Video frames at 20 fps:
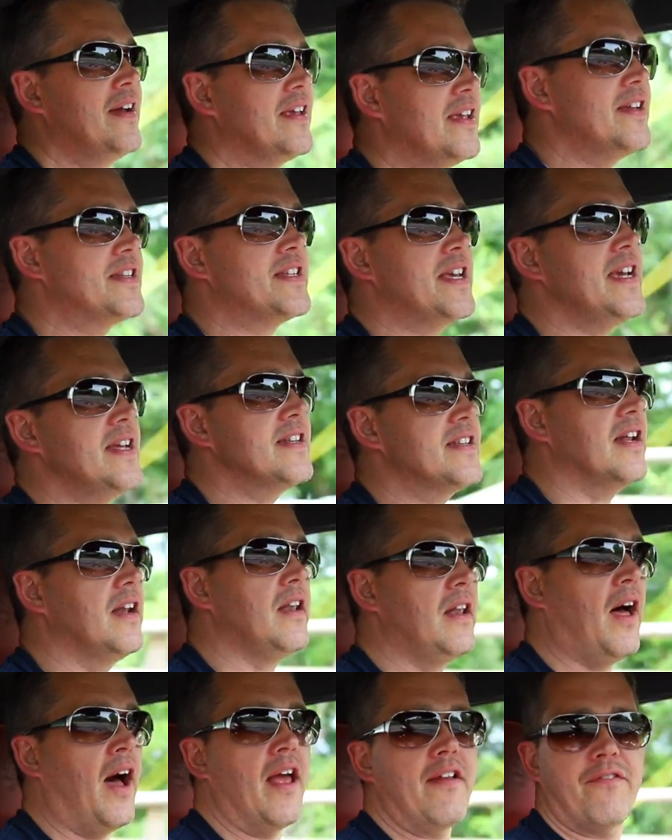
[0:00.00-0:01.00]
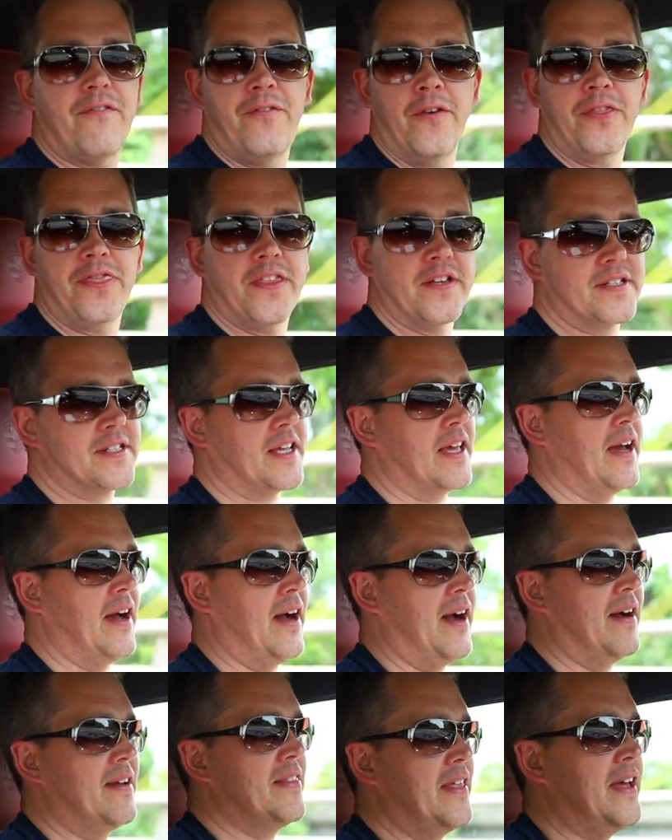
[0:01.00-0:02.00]
you tend to light foot this
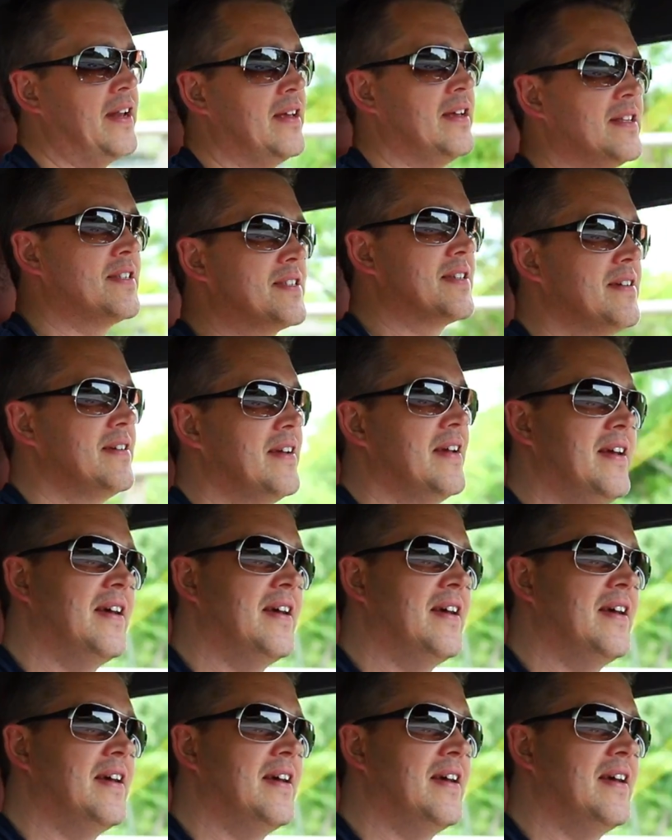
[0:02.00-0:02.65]
car. That is,